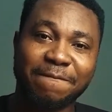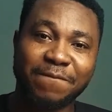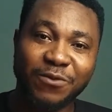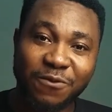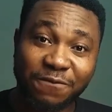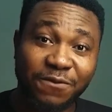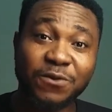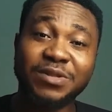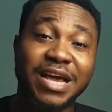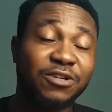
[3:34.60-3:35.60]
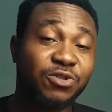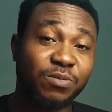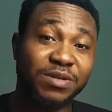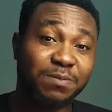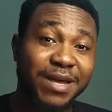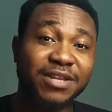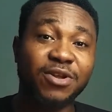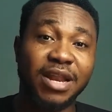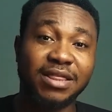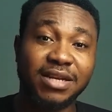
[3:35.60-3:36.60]
you feel that you should be spending
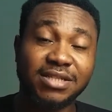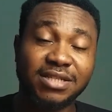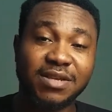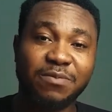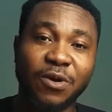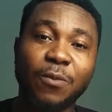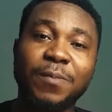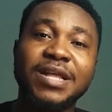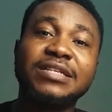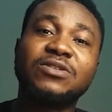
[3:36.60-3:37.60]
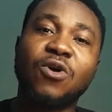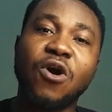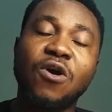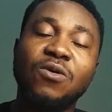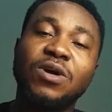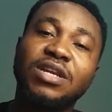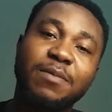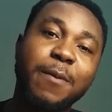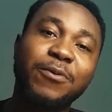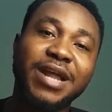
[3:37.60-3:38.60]
on electricity bill, please call the
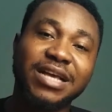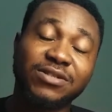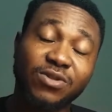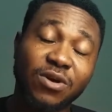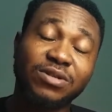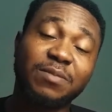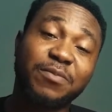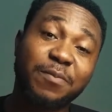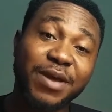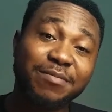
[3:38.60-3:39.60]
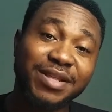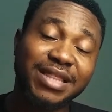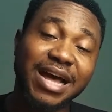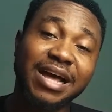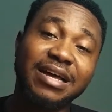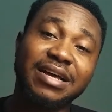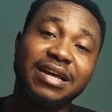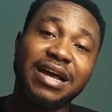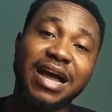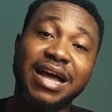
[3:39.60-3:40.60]
people that install the prepaid meter,
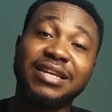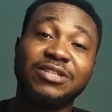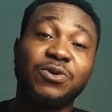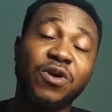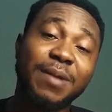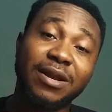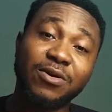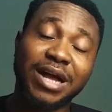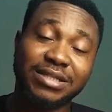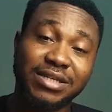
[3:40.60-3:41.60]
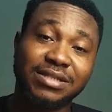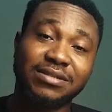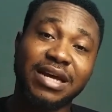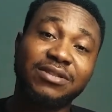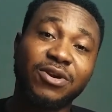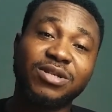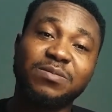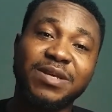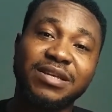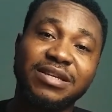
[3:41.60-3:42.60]
and they should come and look at it. And trust
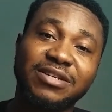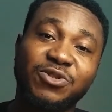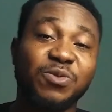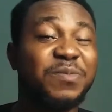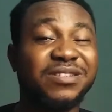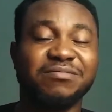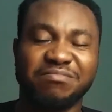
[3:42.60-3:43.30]
me, it should be,